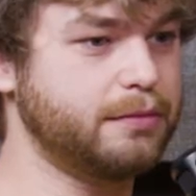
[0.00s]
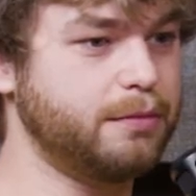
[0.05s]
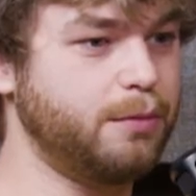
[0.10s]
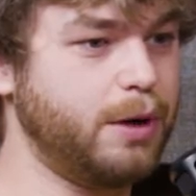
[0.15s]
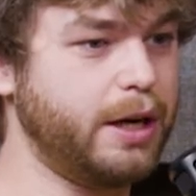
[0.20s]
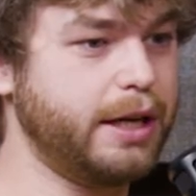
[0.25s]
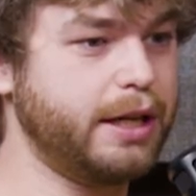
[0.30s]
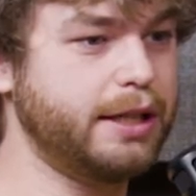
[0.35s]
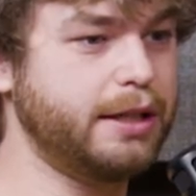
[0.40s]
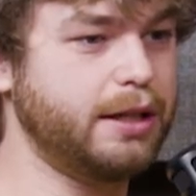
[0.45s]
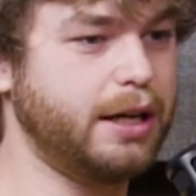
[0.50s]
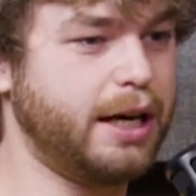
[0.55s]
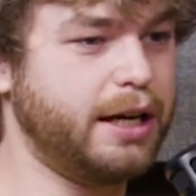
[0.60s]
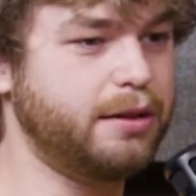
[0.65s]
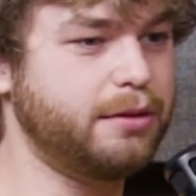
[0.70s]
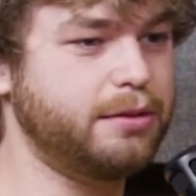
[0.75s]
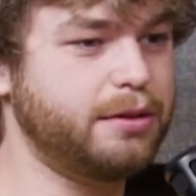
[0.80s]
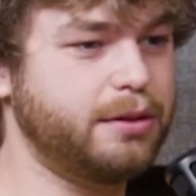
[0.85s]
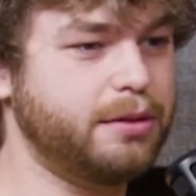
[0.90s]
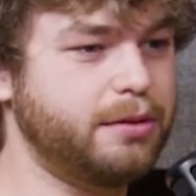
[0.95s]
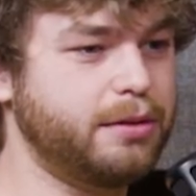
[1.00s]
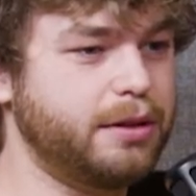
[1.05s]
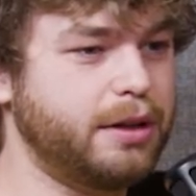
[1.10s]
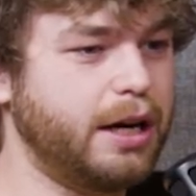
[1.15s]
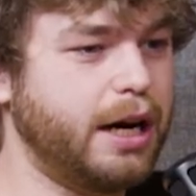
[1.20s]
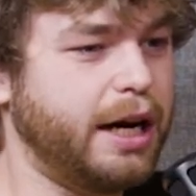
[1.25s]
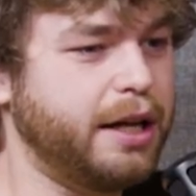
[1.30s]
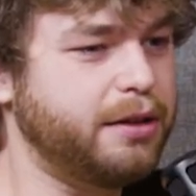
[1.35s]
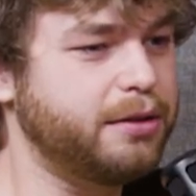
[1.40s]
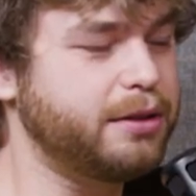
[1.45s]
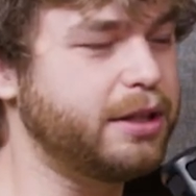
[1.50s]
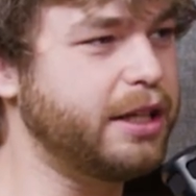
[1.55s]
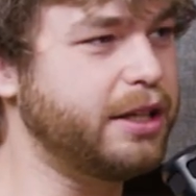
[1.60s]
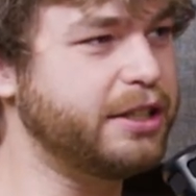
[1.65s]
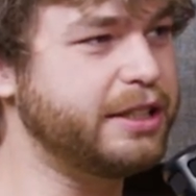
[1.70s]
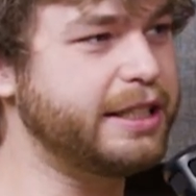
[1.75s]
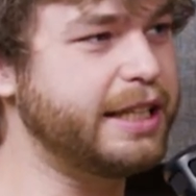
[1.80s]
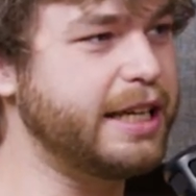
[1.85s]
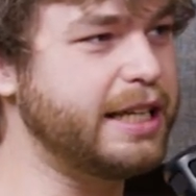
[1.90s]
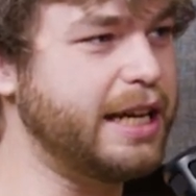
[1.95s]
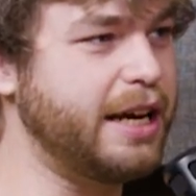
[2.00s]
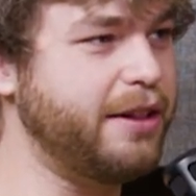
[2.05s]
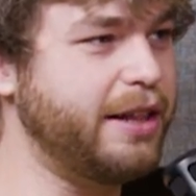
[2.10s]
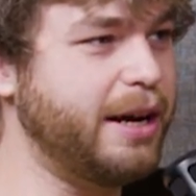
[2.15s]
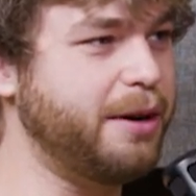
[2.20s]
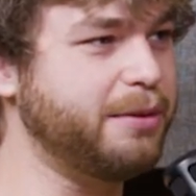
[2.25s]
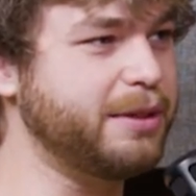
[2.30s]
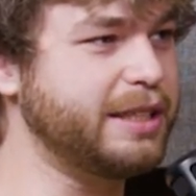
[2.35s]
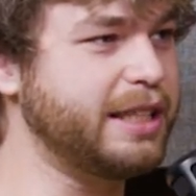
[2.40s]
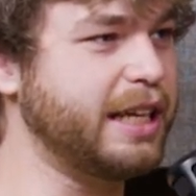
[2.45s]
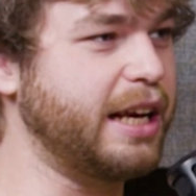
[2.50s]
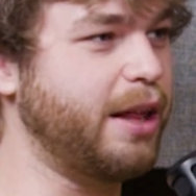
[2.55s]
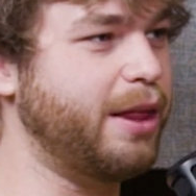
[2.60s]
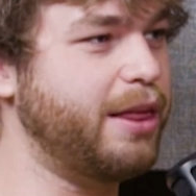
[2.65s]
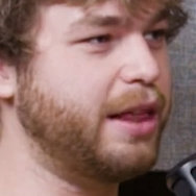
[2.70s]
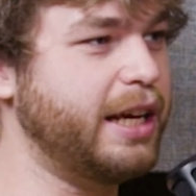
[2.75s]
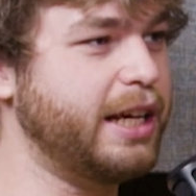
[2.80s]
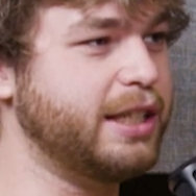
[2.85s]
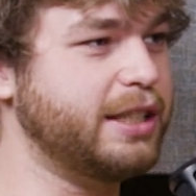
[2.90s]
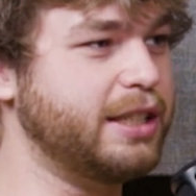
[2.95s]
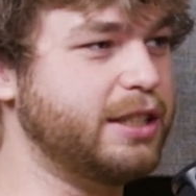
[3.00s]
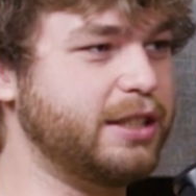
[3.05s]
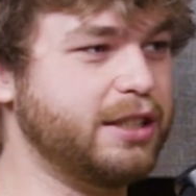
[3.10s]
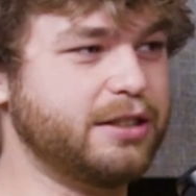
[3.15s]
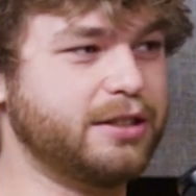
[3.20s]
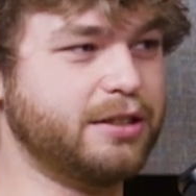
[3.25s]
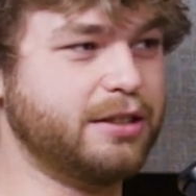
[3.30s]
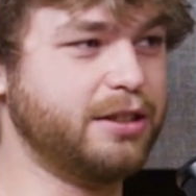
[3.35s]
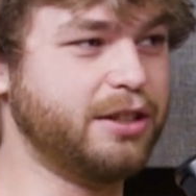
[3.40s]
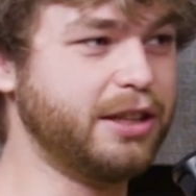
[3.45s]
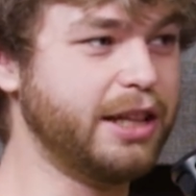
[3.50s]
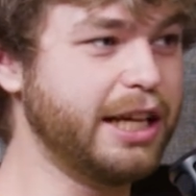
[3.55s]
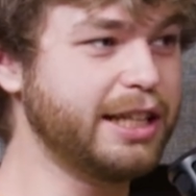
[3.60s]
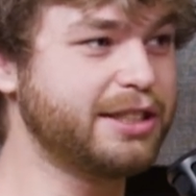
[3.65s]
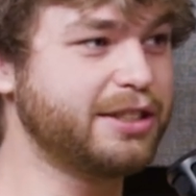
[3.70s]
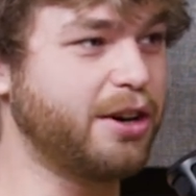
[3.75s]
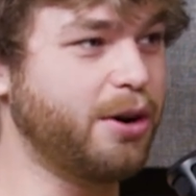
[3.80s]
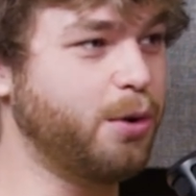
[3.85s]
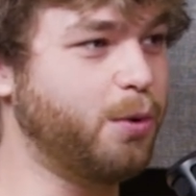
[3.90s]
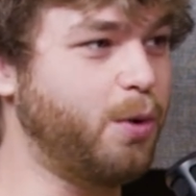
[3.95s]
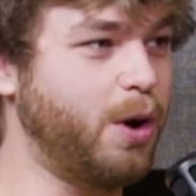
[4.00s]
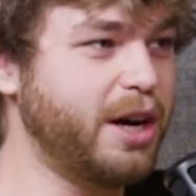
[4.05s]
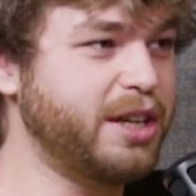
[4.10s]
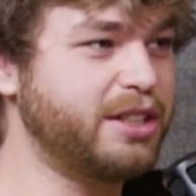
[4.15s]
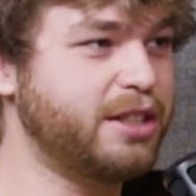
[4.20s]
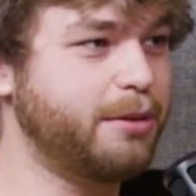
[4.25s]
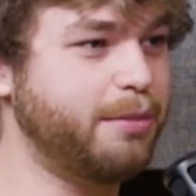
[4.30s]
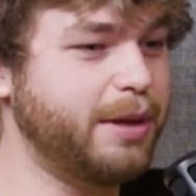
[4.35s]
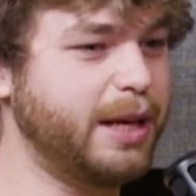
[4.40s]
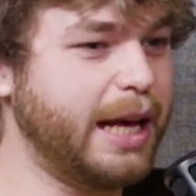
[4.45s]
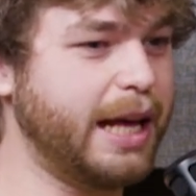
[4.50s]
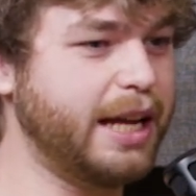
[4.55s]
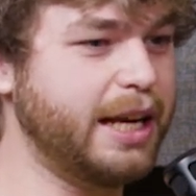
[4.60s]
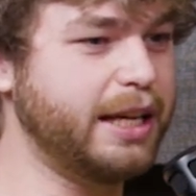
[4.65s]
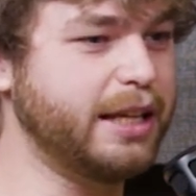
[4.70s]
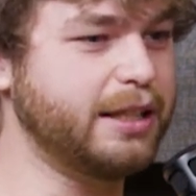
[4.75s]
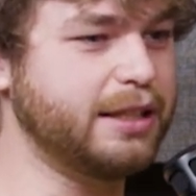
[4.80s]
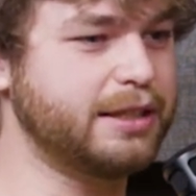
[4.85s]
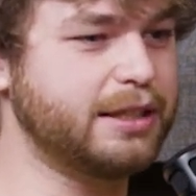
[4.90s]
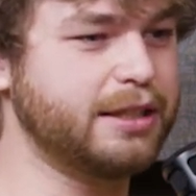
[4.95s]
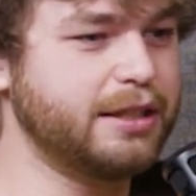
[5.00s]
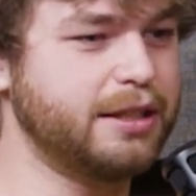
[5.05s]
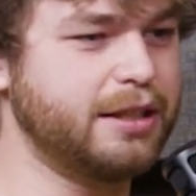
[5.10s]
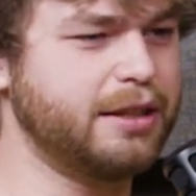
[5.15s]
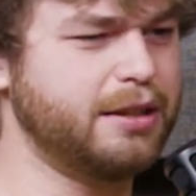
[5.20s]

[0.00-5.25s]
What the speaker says: Why? I don't know. I don't understand how that was like a thing to, let's go watch the beheadings.